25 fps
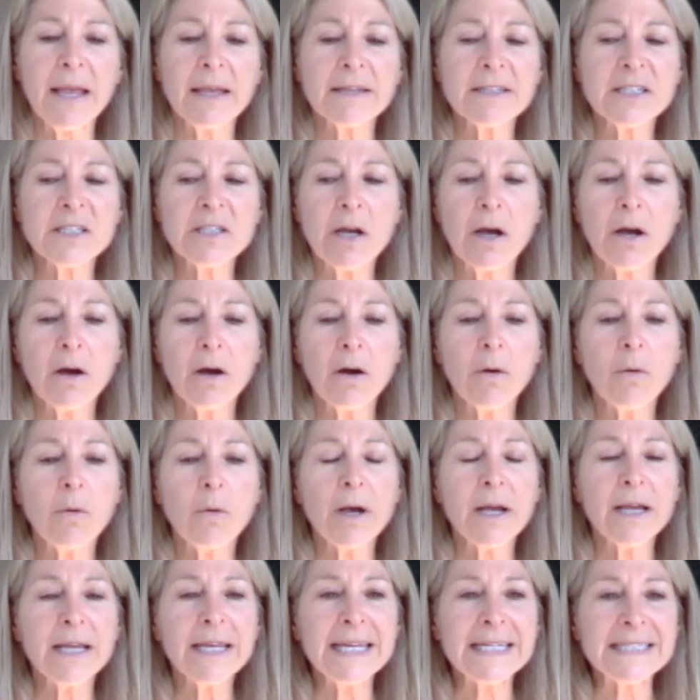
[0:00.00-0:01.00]

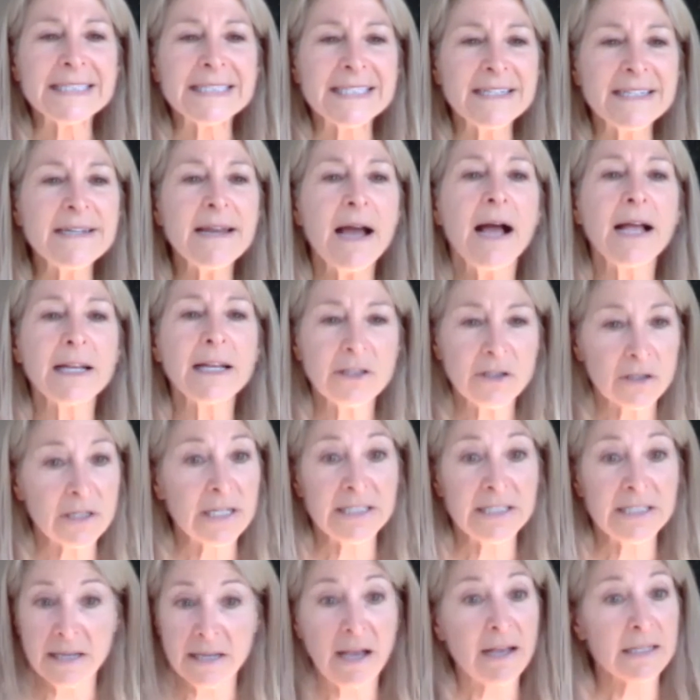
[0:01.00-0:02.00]
so it's not,
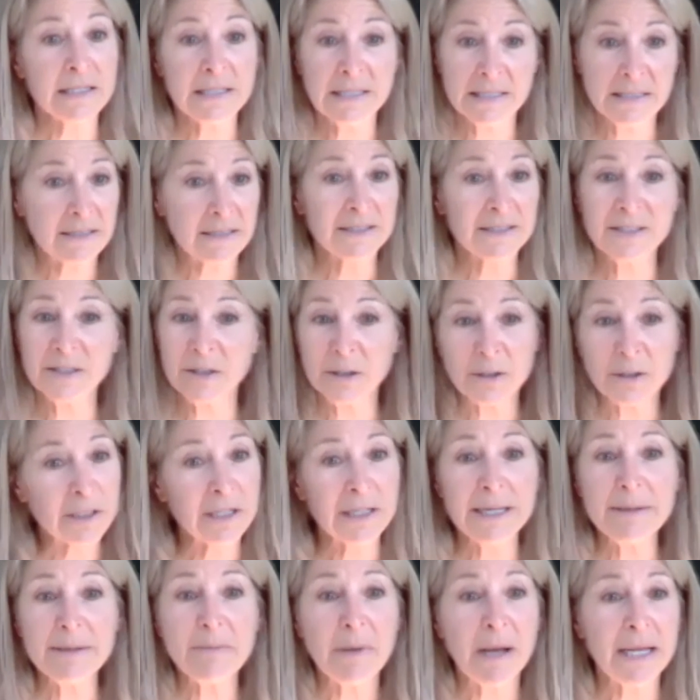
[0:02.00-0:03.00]
it's us,
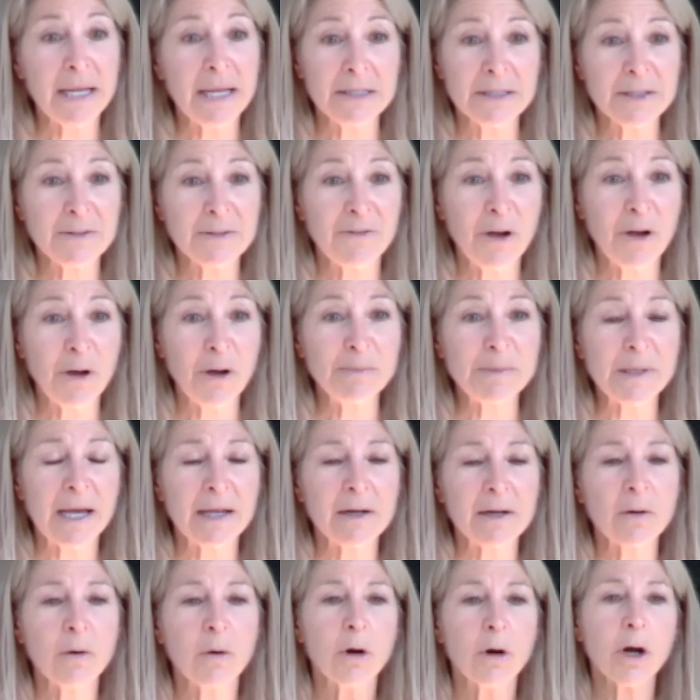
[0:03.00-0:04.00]
certainly
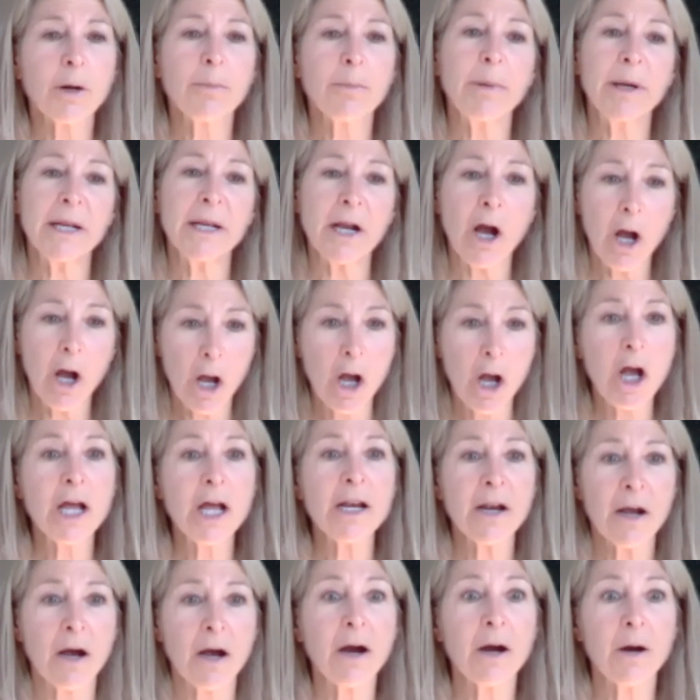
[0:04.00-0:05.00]
milesofhope.org, but
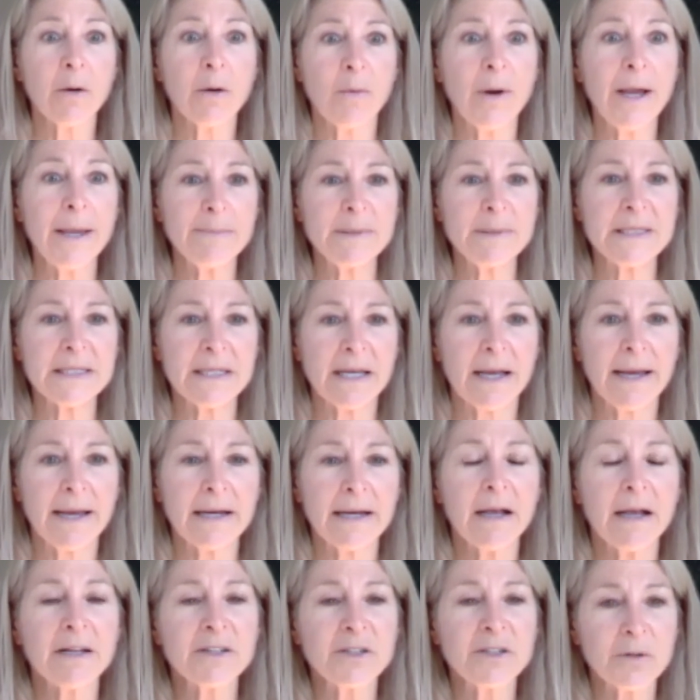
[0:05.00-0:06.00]
on our
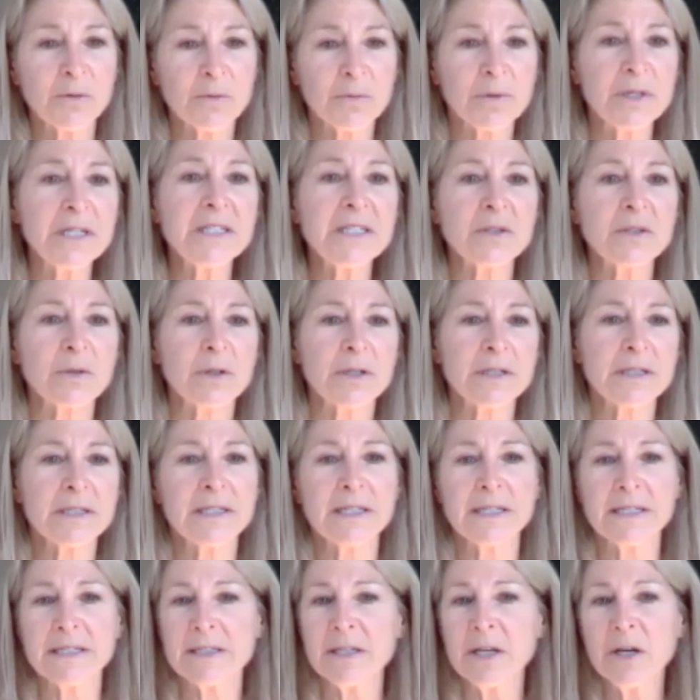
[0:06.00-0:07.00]
website under
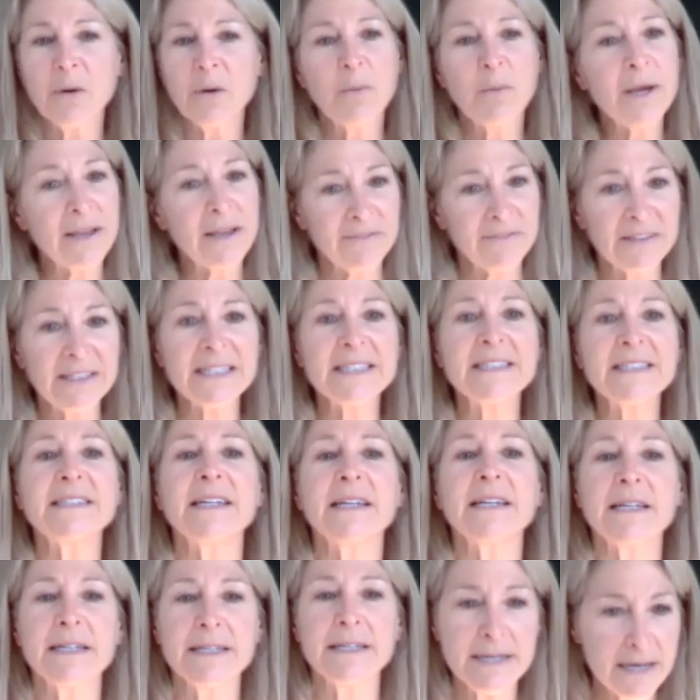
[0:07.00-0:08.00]
resources, we have
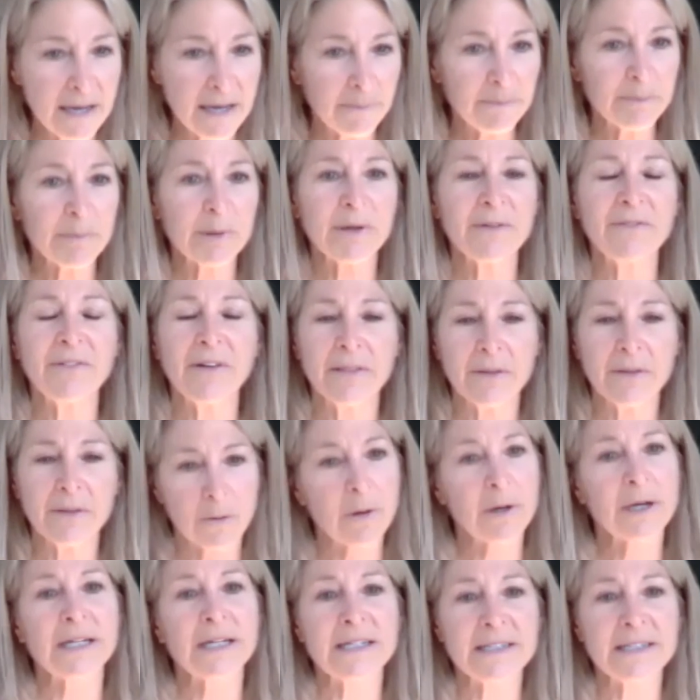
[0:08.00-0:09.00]
listed a number of other
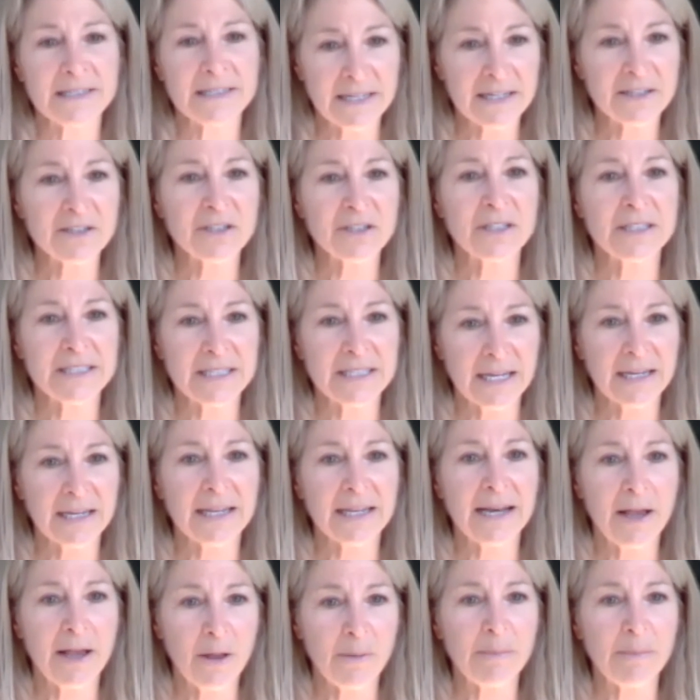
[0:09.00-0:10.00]
organizations that
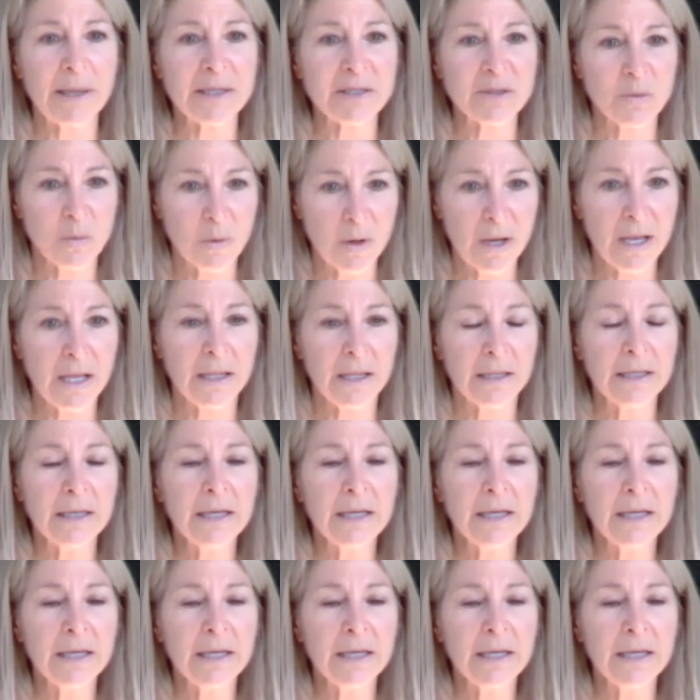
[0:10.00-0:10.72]
can help as well.